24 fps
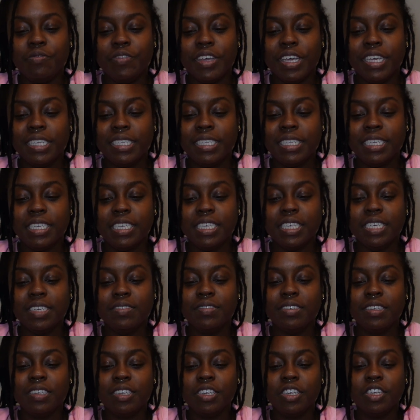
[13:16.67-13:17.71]
festive.
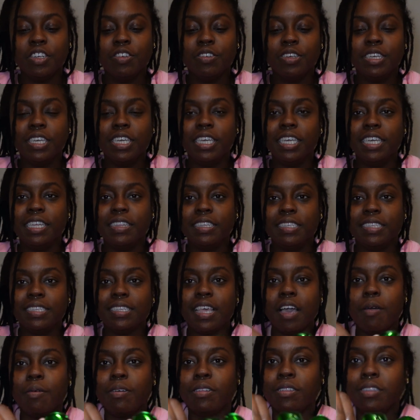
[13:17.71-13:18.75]
Green,
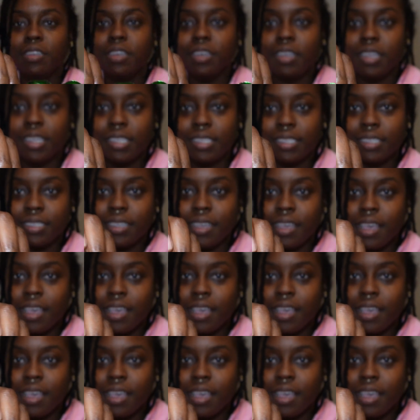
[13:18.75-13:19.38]
how it looks.